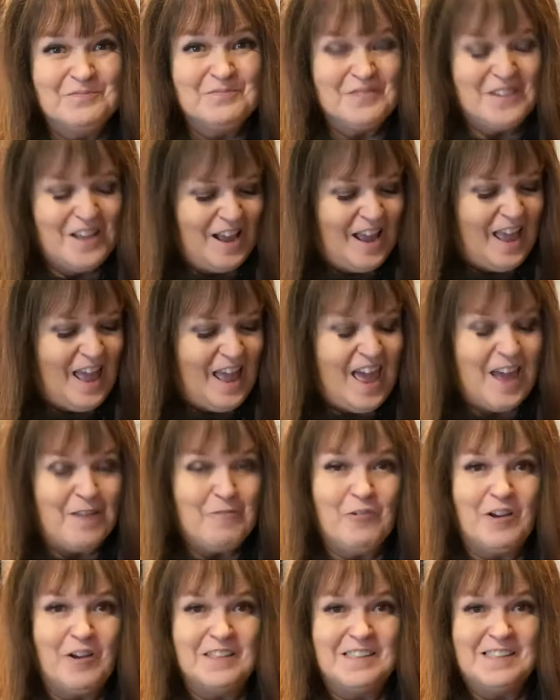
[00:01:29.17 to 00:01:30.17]
I had
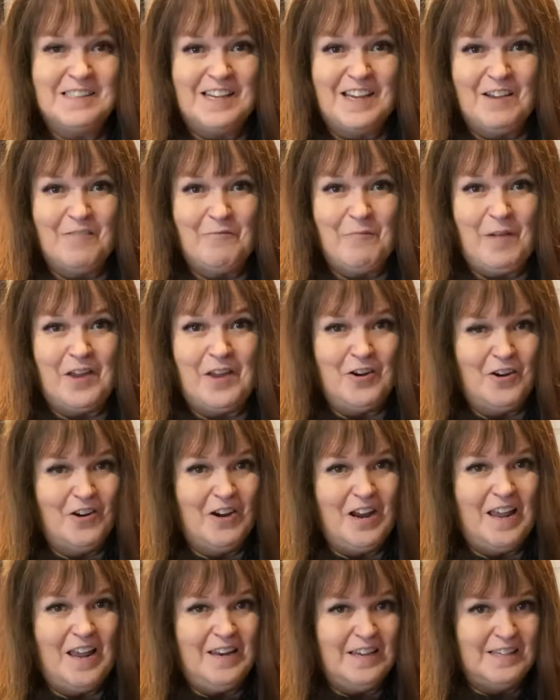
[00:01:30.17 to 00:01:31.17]
1 stick of butter
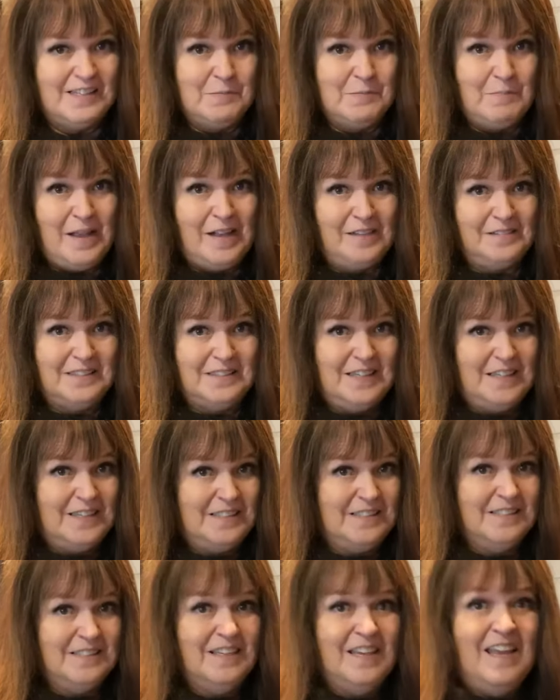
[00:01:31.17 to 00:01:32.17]
and it's melted,
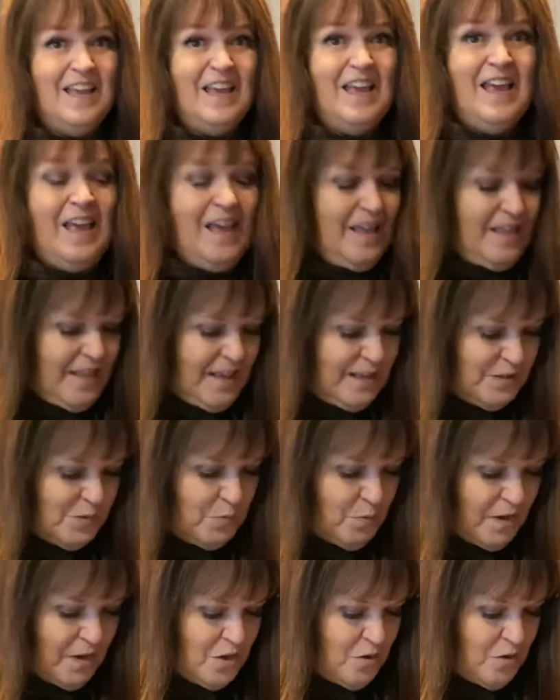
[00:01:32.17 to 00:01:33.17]
and that's
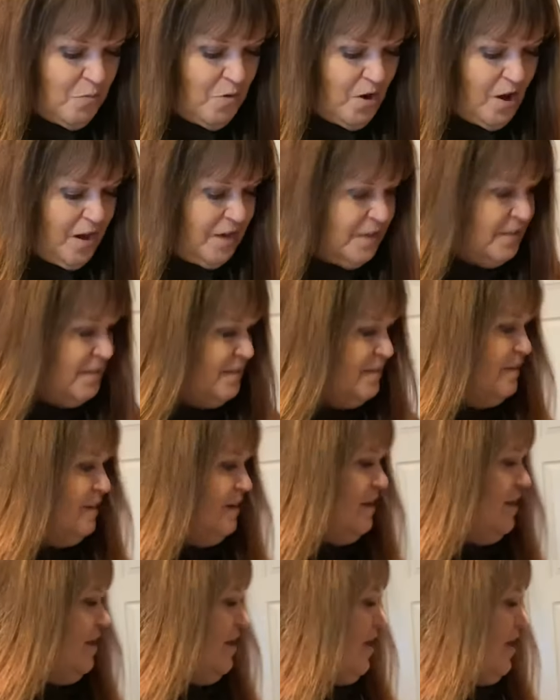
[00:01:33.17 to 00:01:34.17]
what you want.
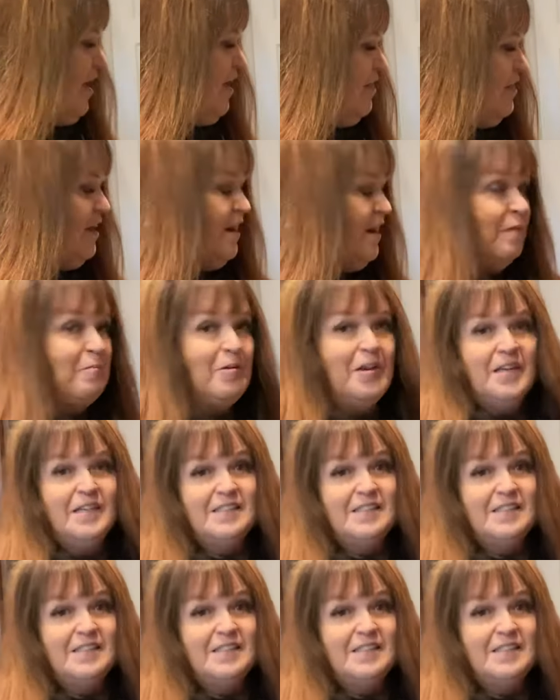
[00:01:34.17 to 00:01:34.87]
And then I'm gonna